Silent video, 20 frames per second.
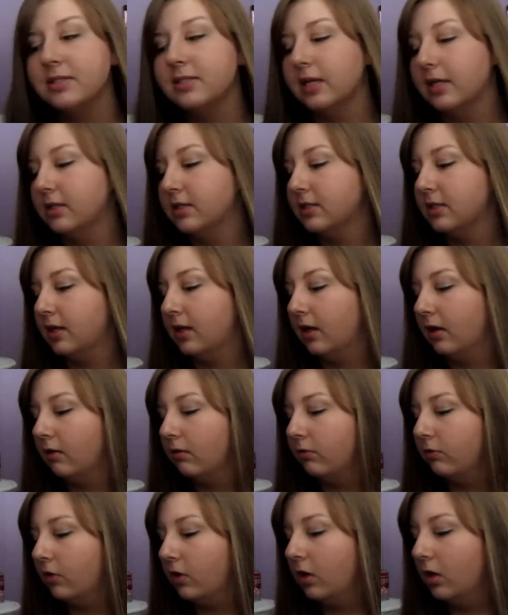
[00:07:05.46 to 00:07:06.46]
sensitive.
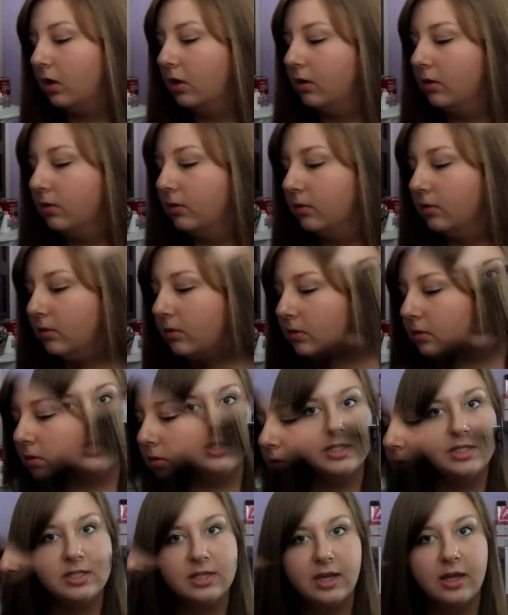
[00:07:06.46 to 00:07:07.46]
So those are all
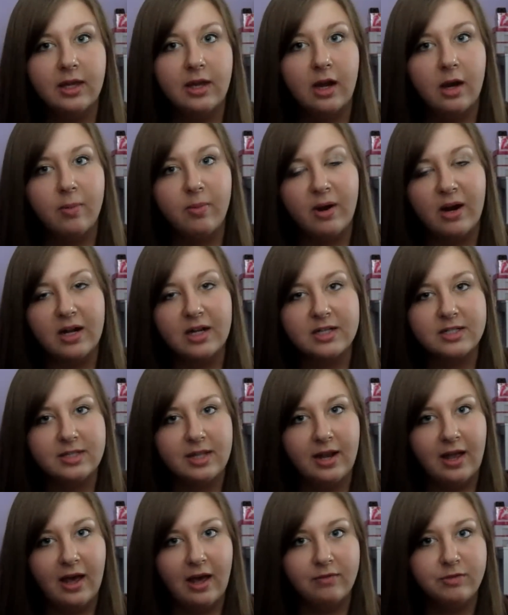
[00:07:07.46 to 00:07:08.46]
the skincare products that
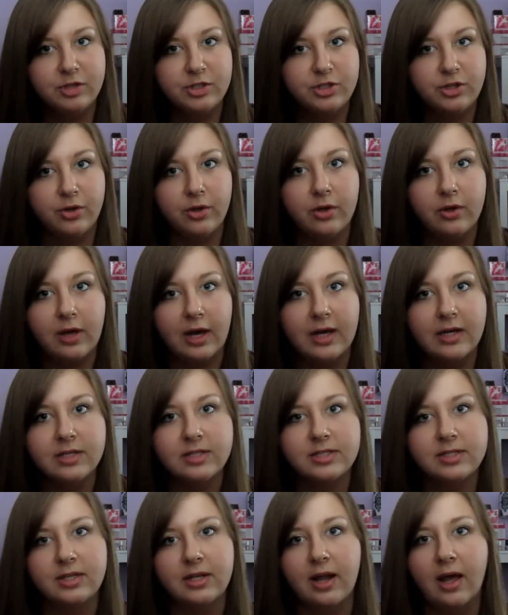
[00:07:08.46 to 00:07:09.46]
I have to show you
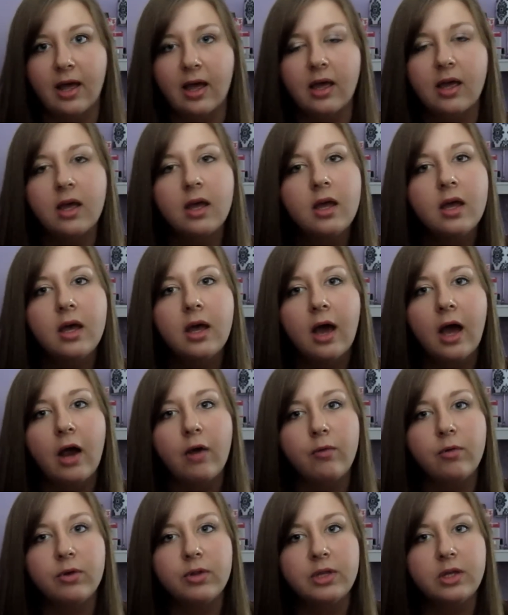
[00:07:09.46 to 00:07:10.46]
guys today. I
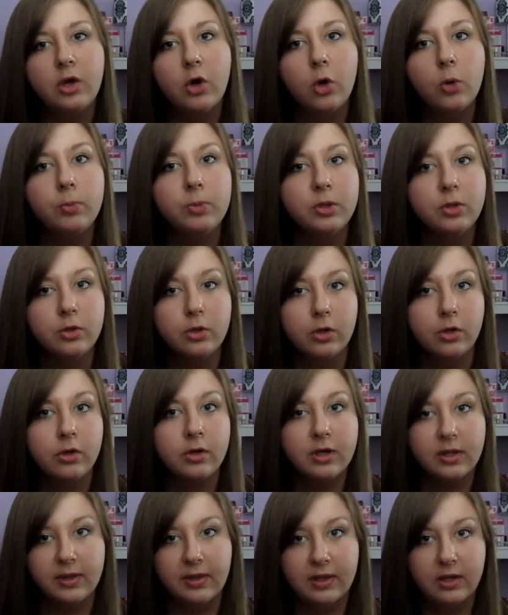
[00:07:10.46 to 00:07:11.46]
really hope you
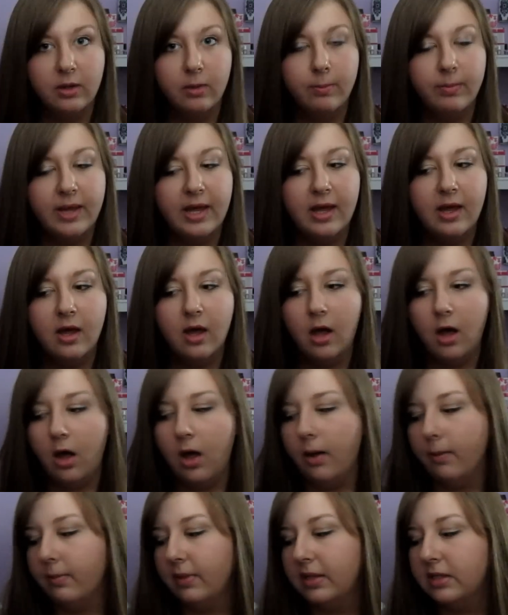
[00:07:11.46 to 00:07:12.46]
learned a little bit
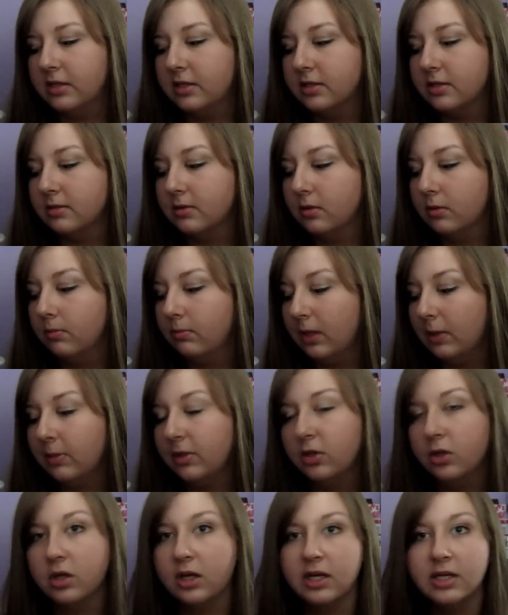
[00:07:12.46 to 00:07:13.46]
um, and maybe
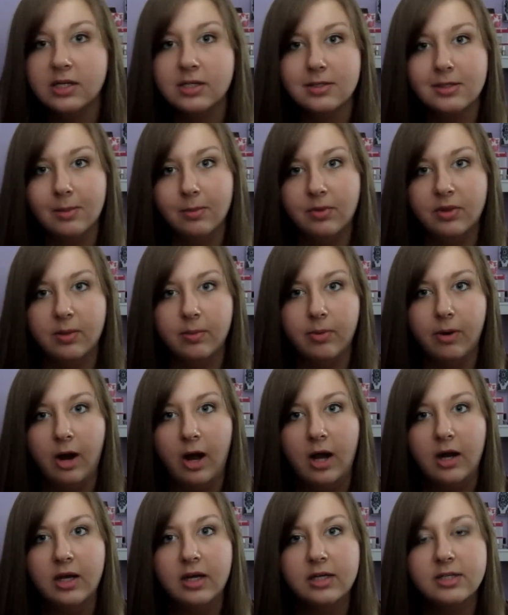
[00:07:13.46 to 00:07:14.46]
look into some of the
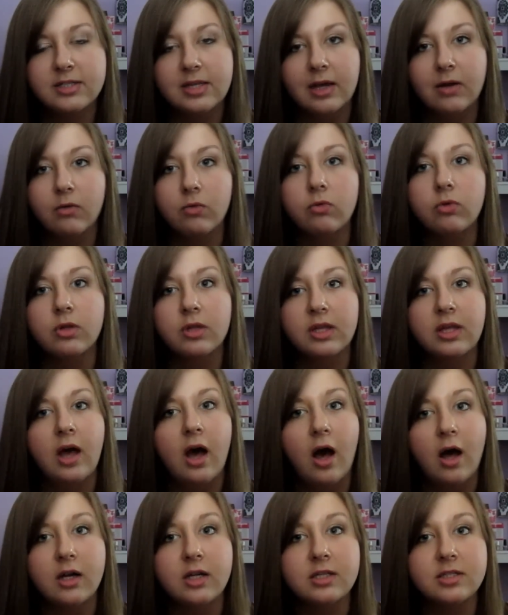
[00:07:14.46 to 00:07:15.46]
products. I really
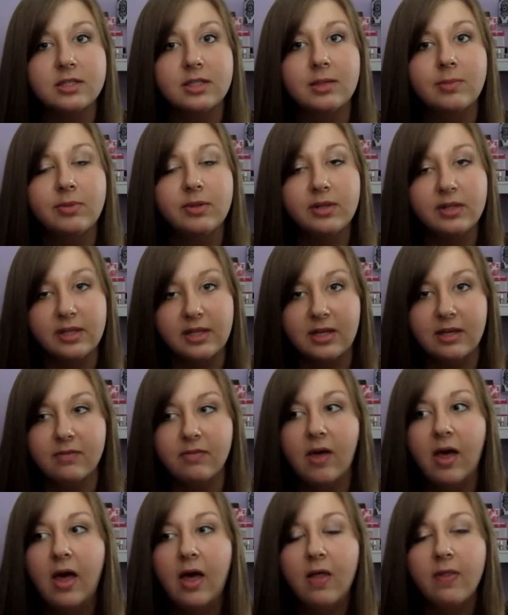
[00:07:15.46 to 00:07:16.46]
honestly
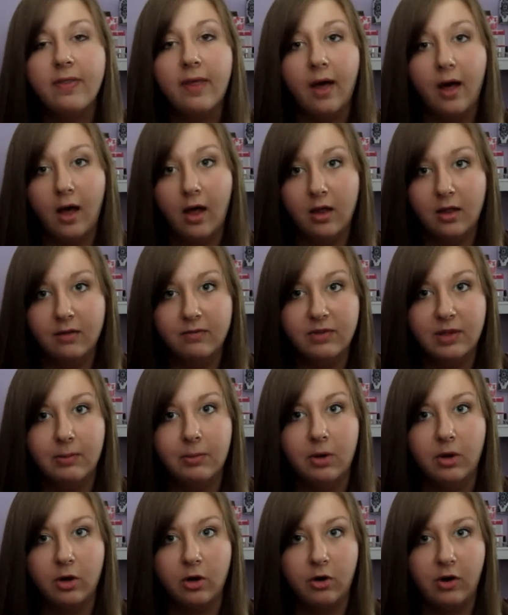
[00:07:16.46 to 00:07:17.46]
believe that all of them
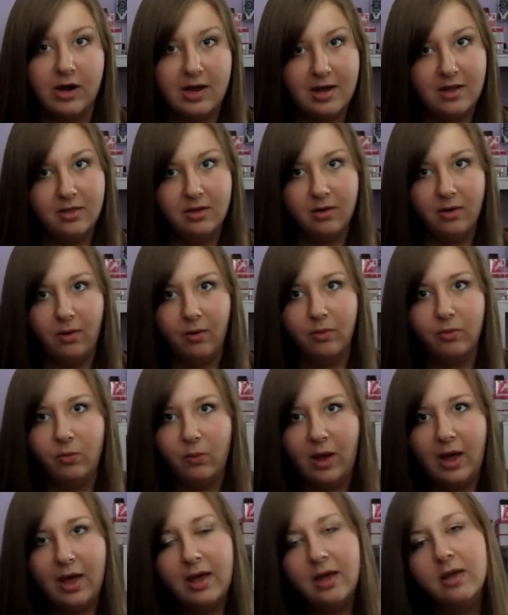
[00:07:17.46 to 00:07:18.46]
are great in their own
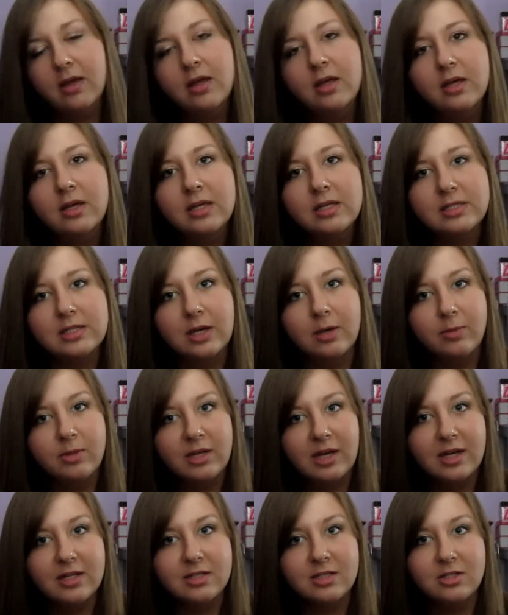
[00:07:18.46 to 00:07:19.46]
way. So I hope you
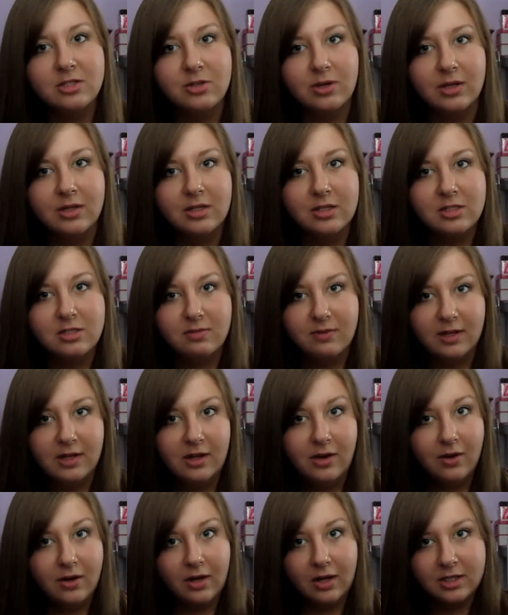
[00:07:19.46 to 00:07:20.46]
guys enjoyed this
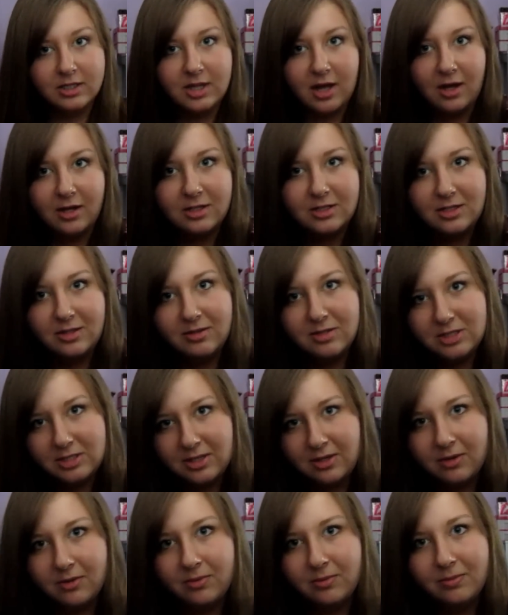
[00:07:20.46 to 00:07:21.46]
video and I'll talk to you
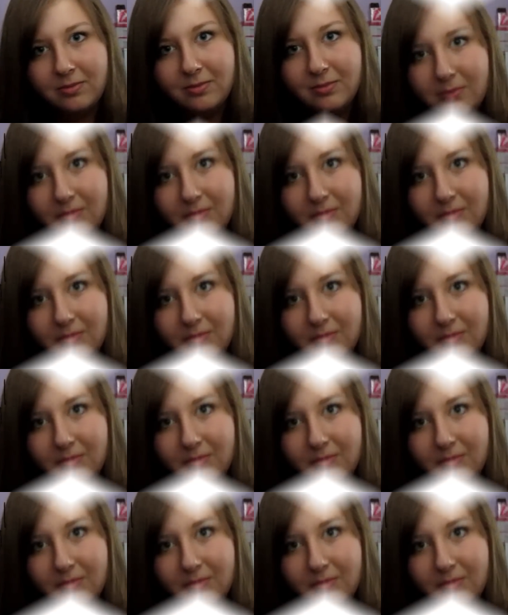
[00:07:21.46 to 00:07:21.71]
soon.